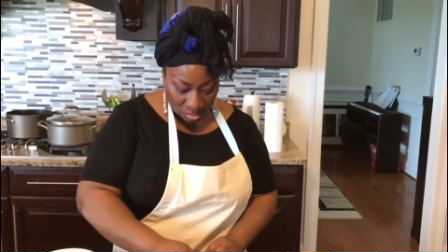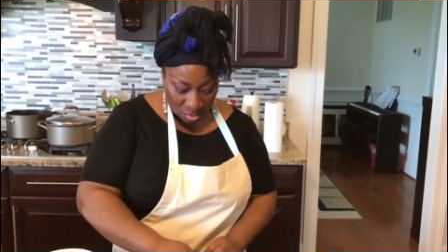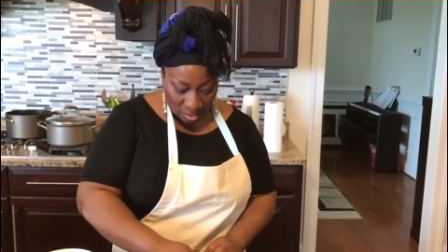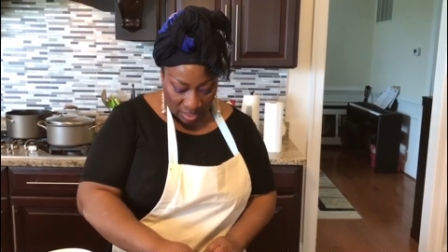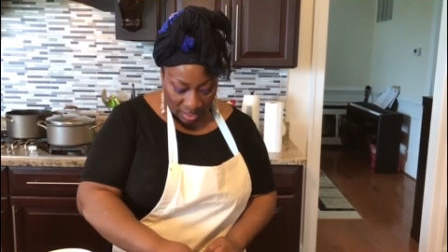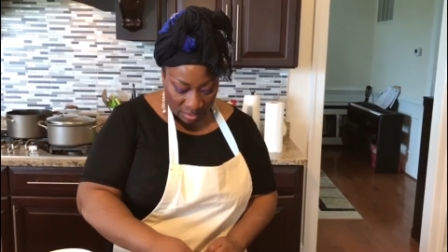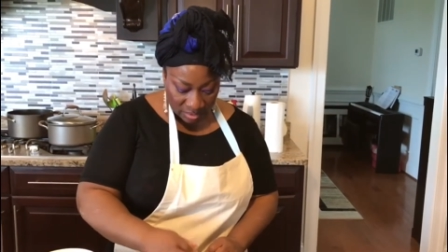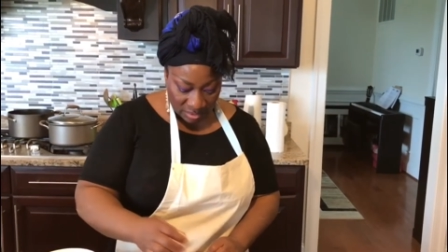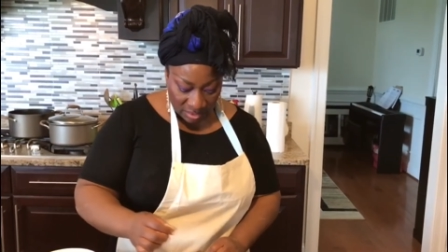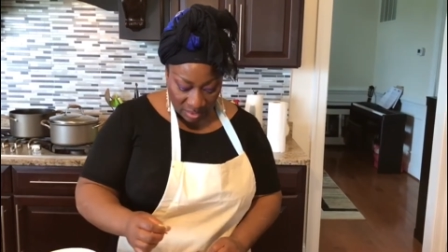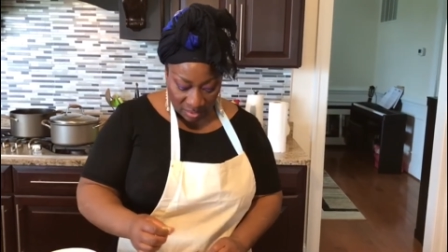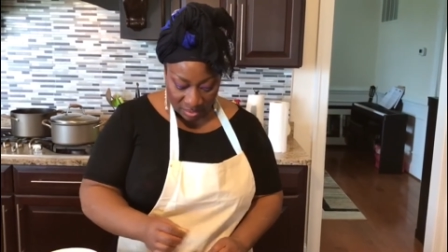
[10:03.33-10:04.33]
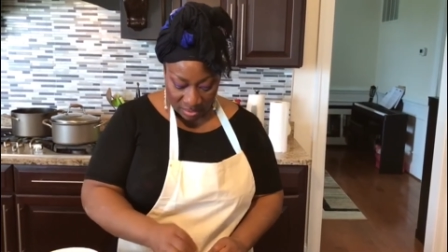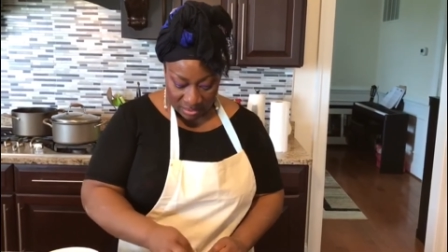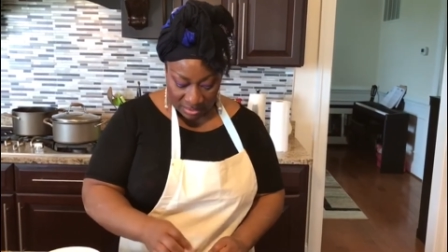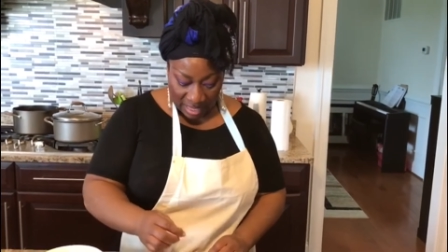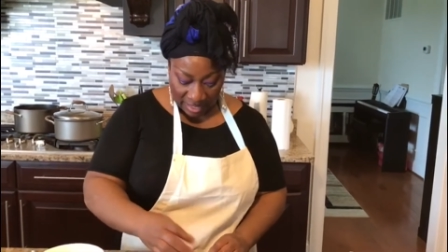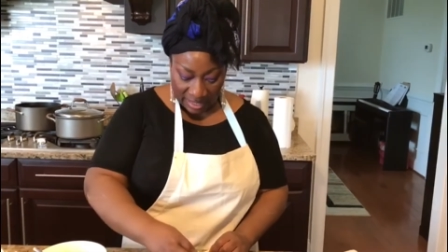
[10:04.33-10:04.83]
Okay, see,
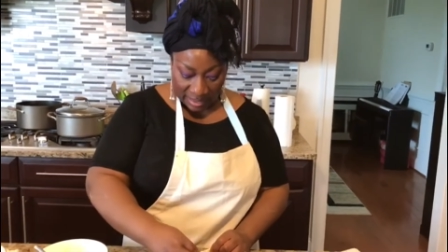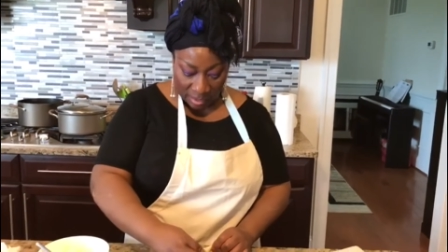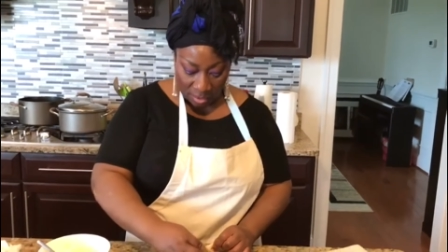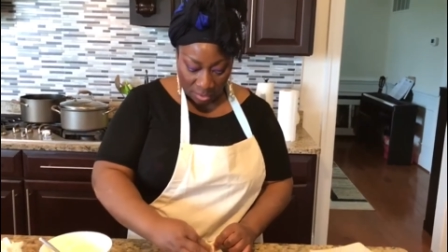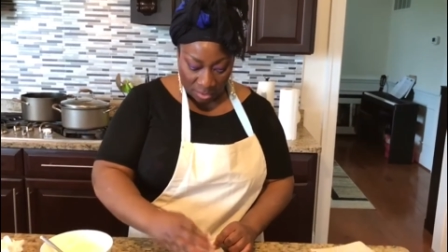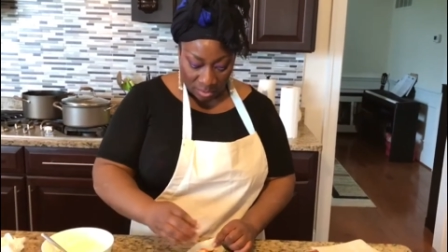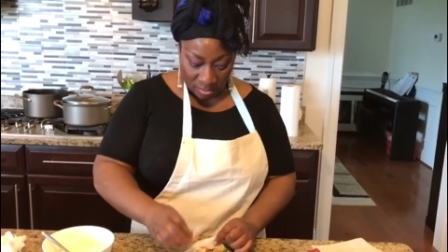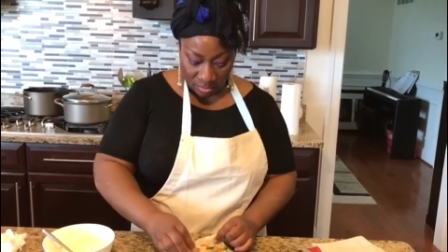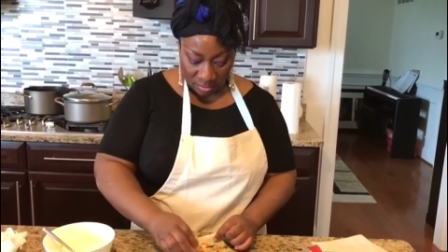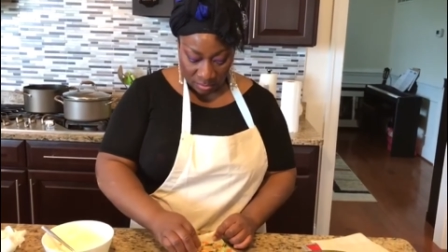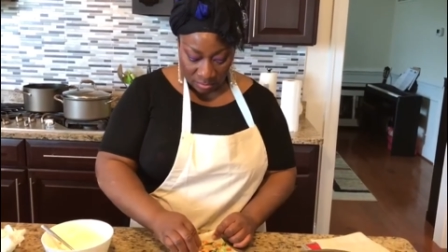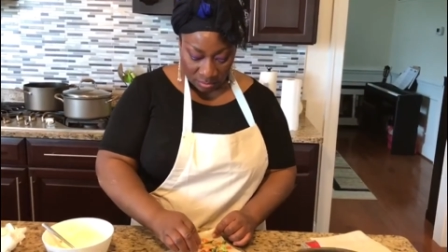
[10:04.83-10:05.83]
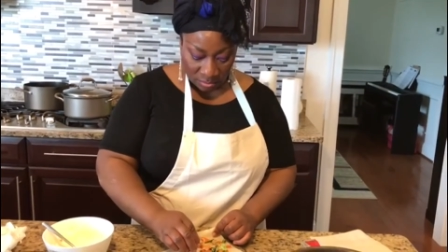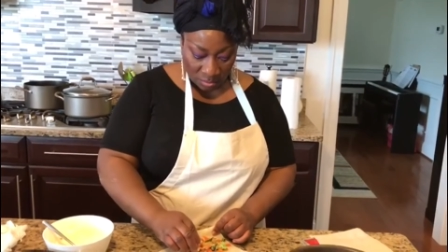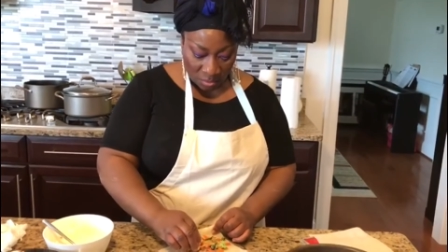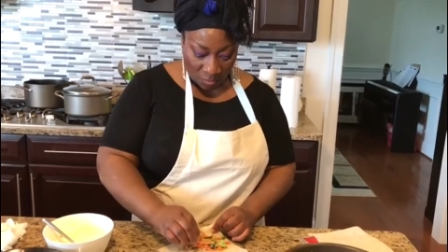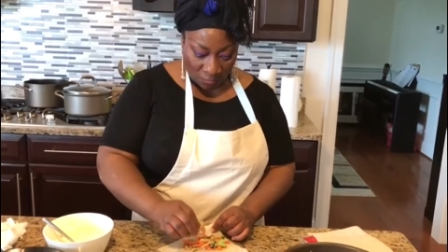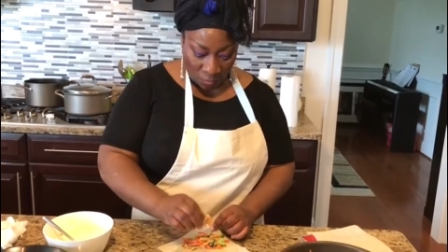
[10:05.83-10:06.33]
it's like a log
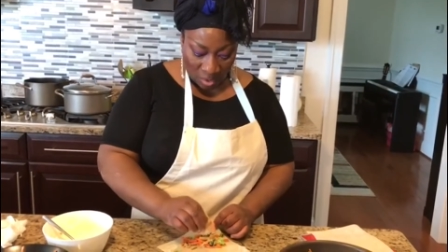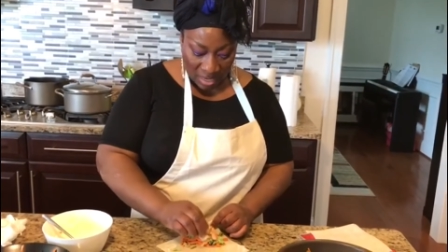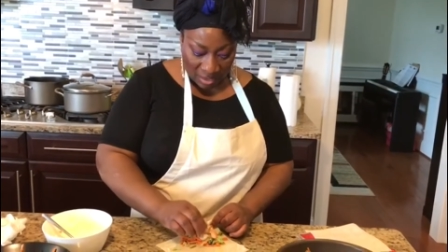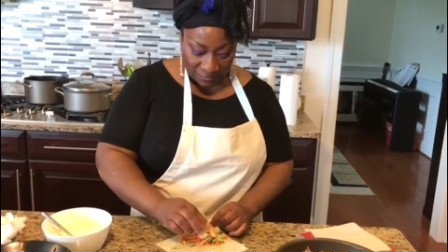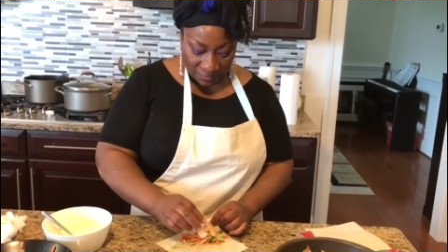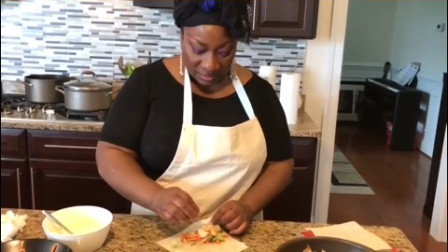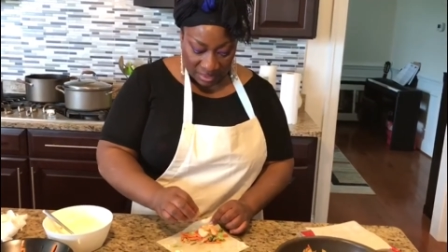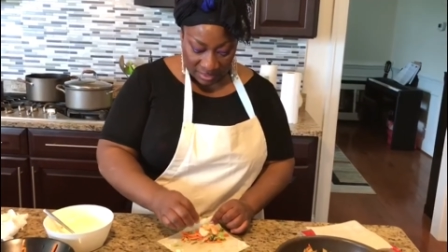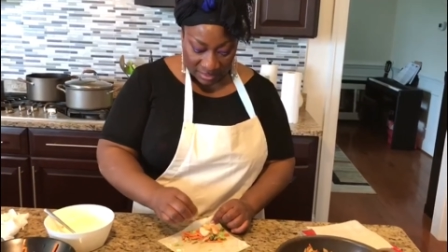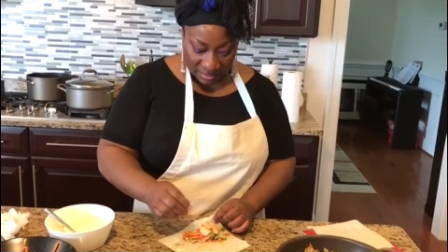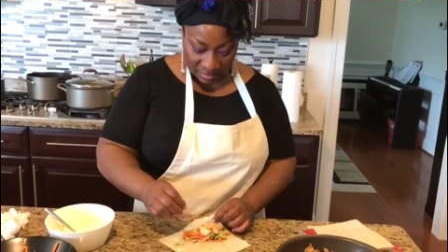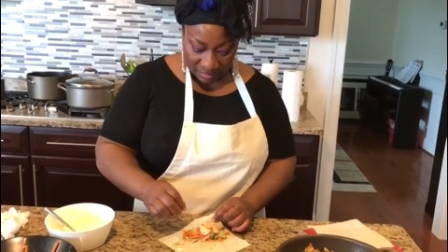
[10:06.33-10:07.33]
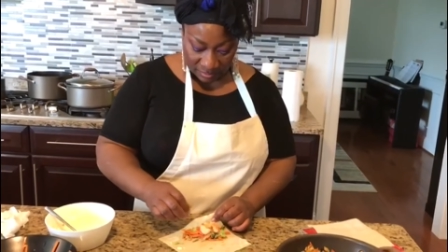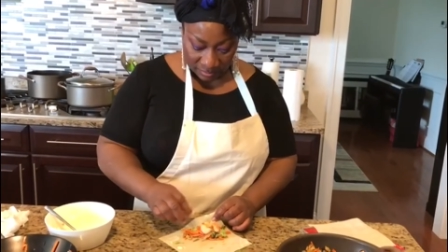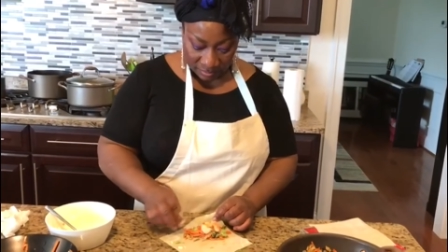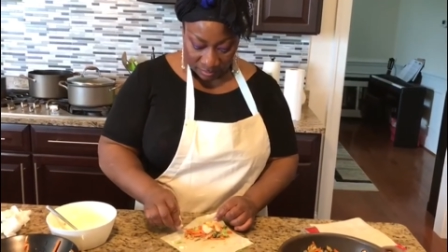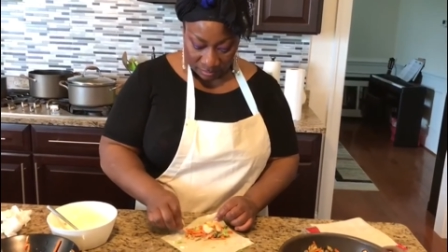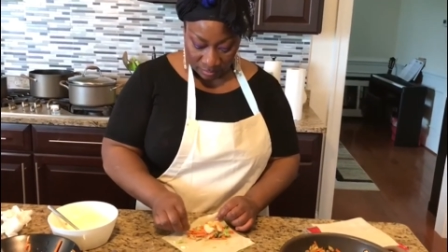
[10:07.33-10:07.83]
of wonderfulness.
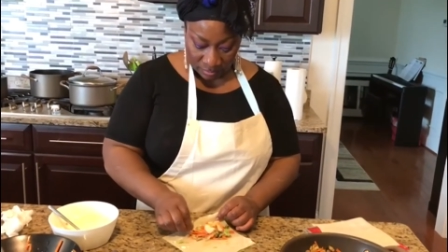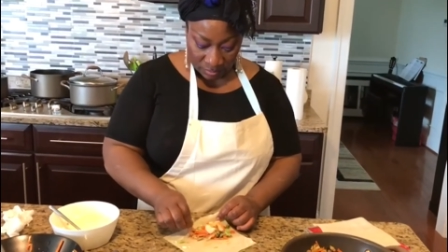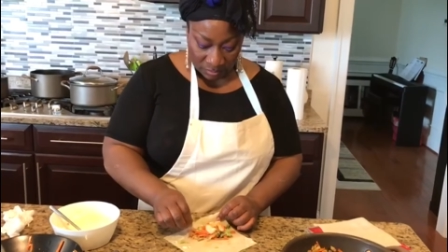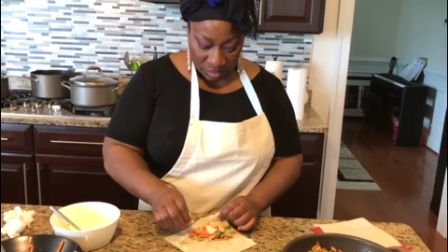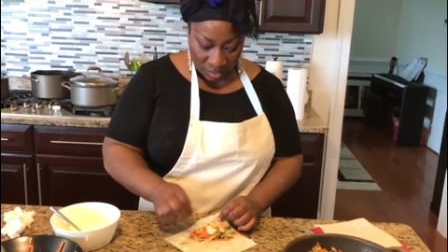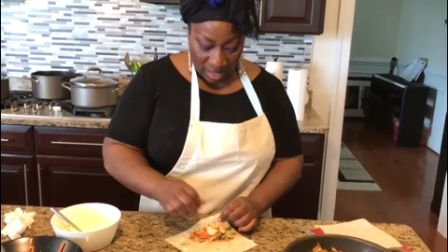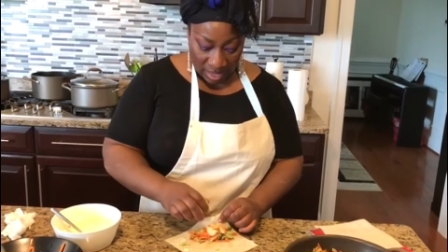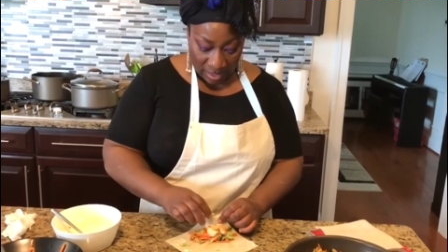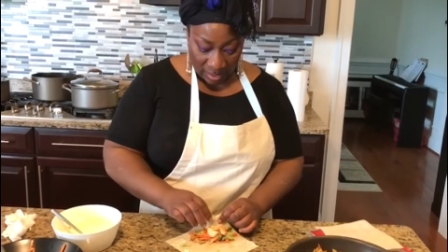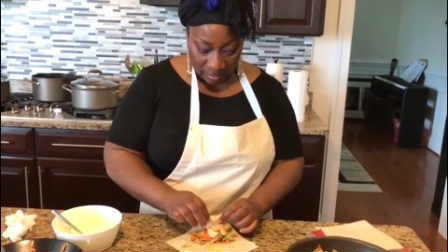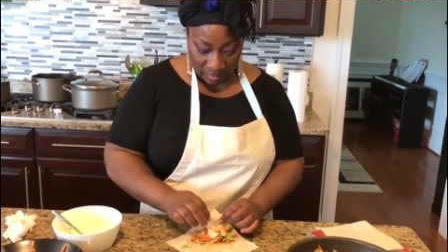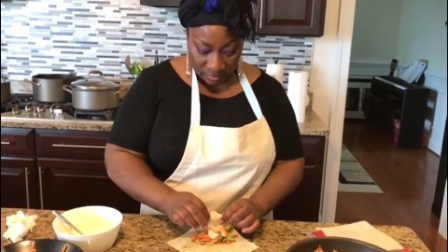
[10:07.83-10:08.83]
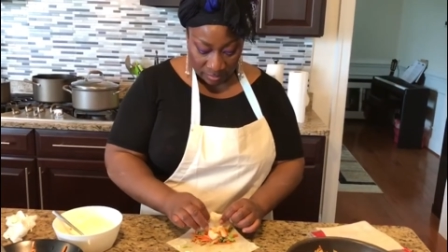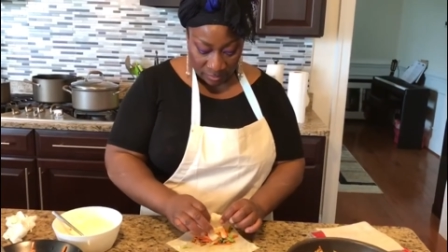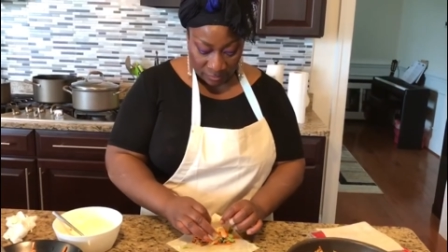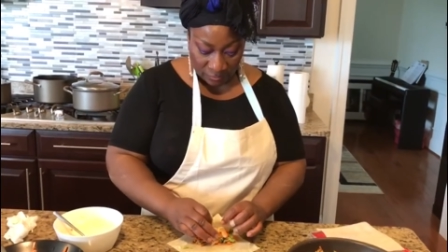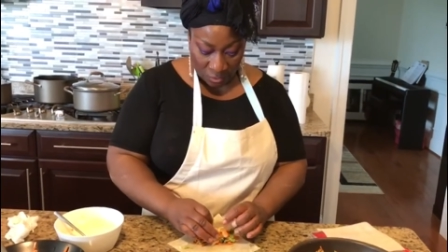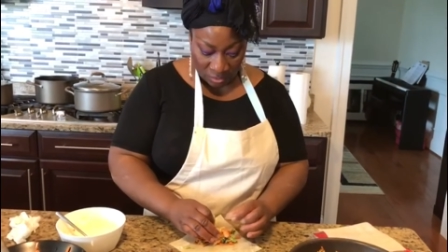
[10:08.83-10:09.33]
Okay,
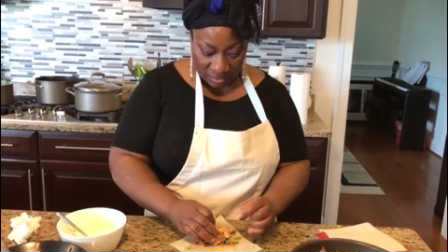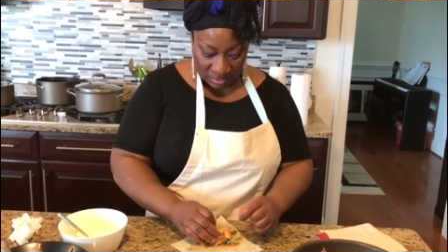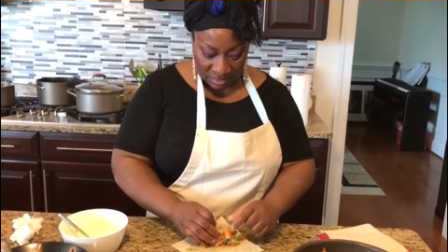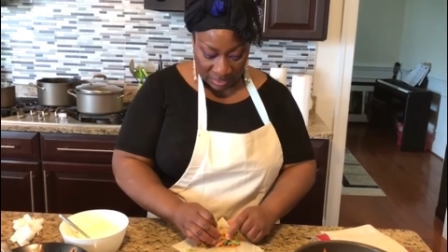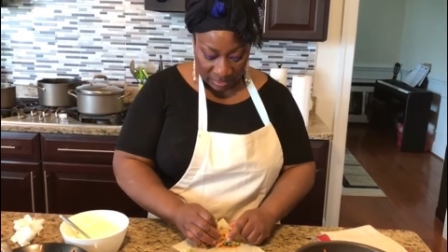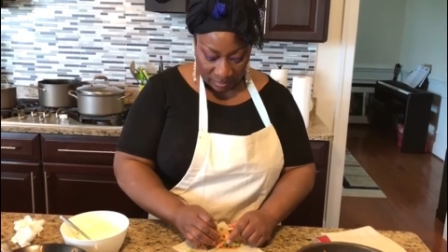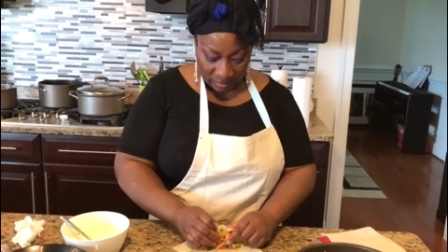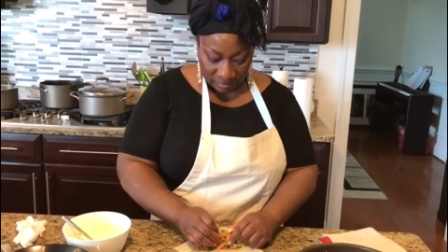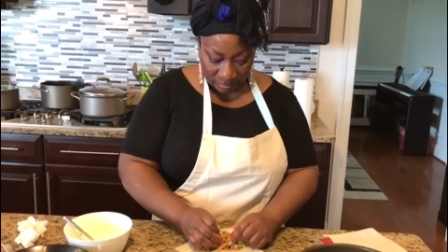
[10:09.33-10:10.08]
fold it in,